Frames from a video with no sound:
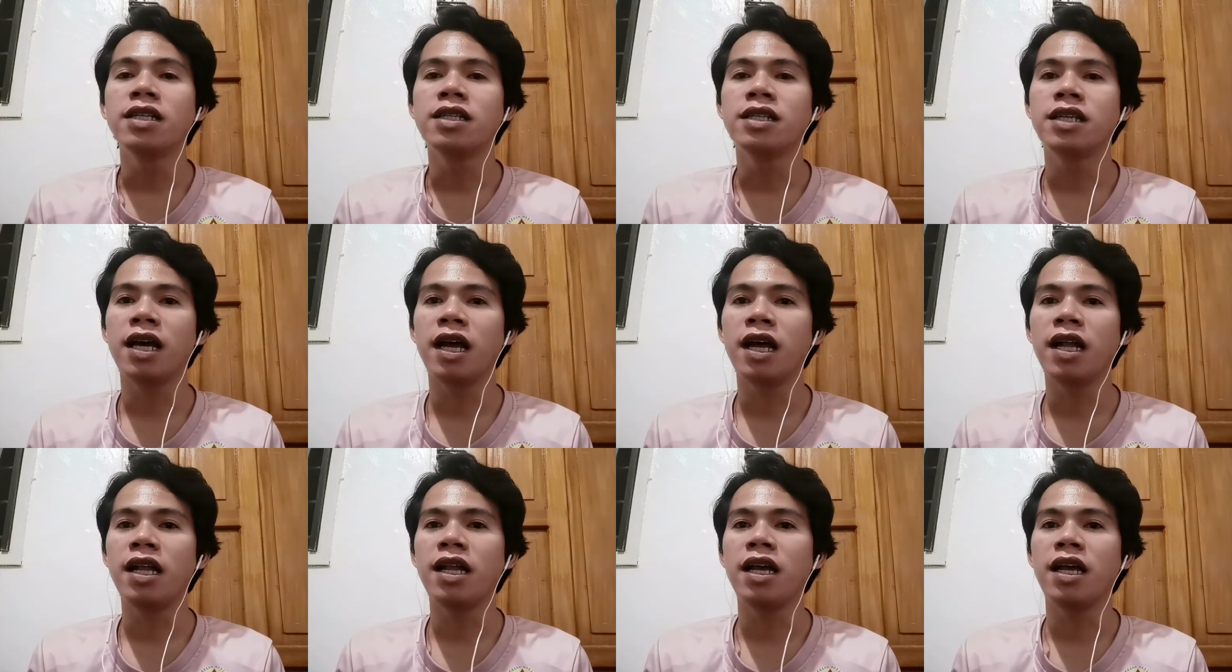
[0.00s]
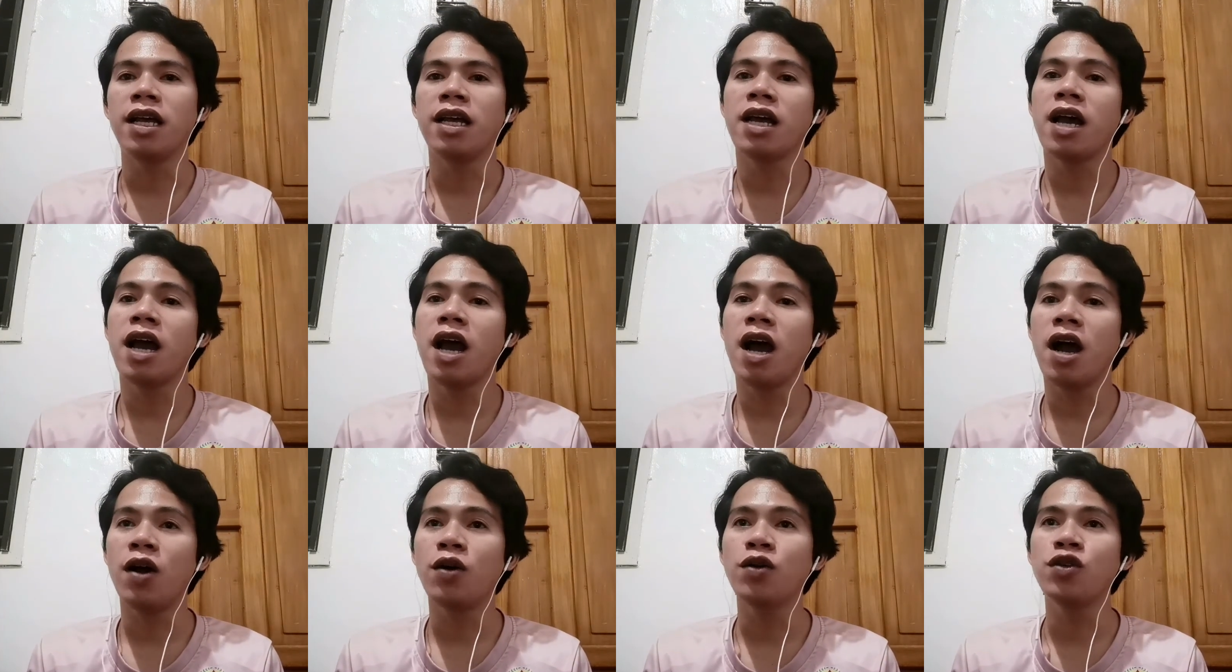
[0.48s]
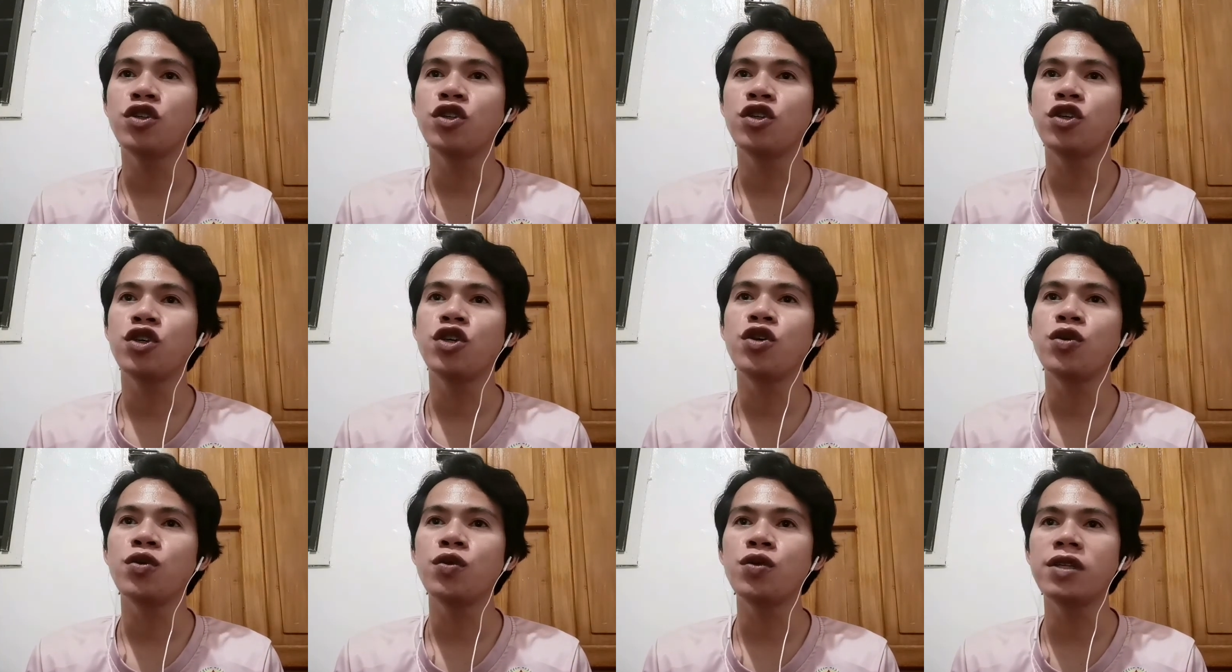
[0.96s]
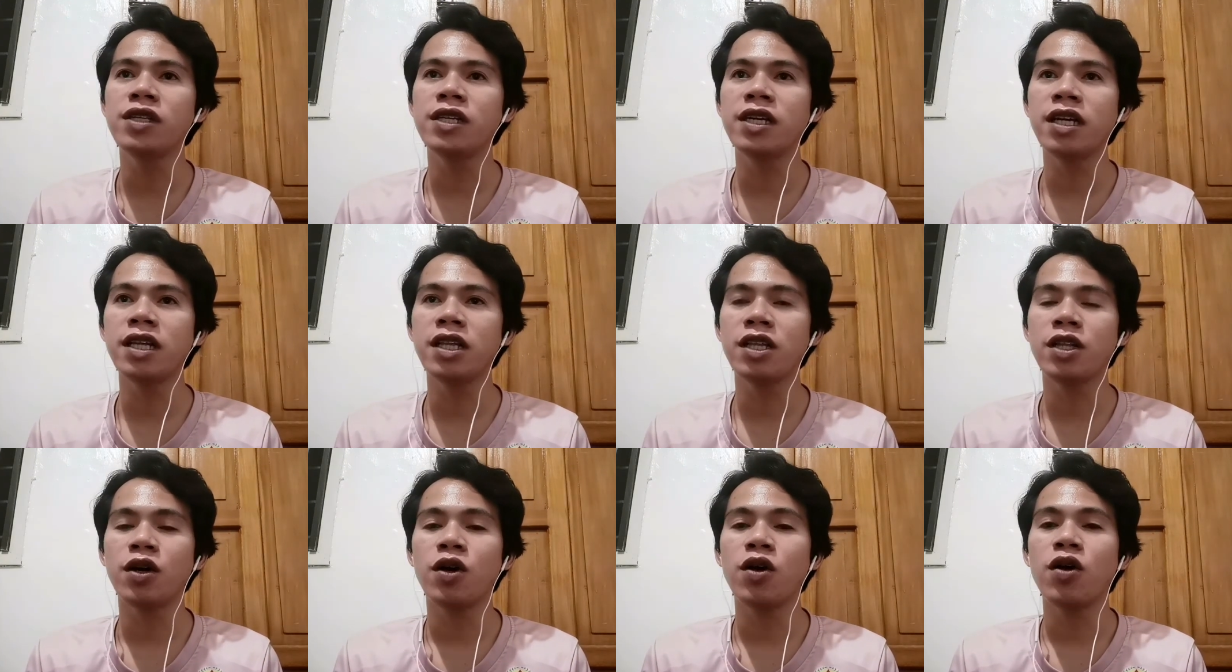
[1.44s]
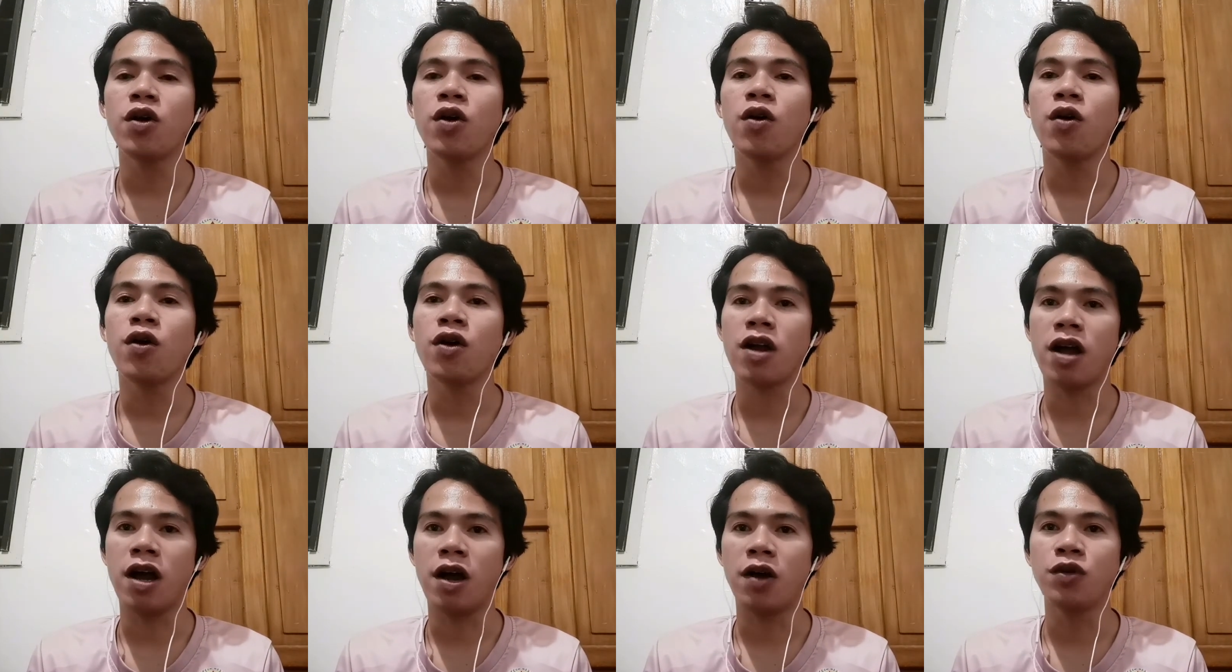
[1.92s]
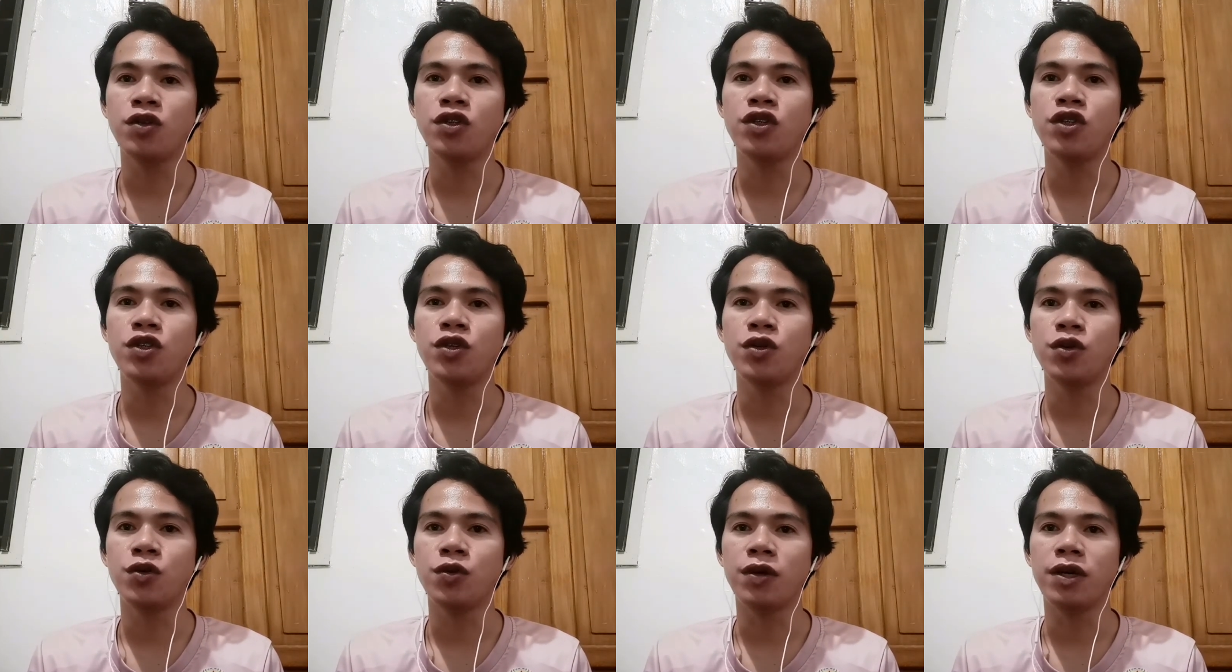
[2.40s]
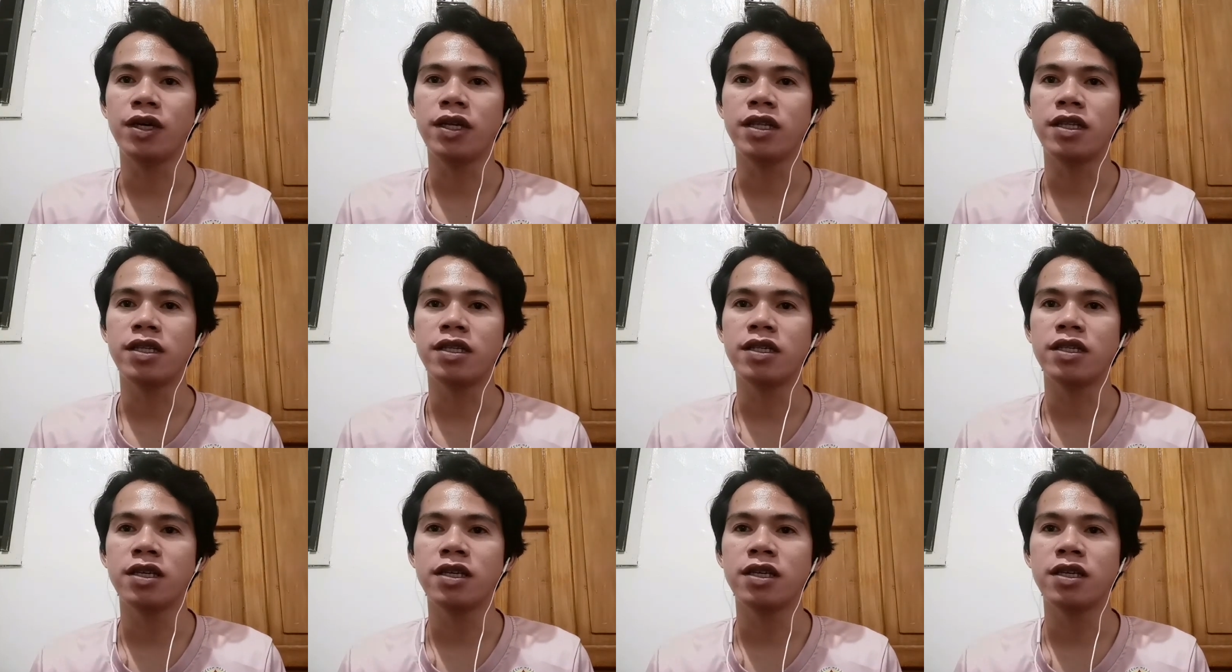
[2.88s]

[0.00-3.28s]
telling how to use it or how to do it.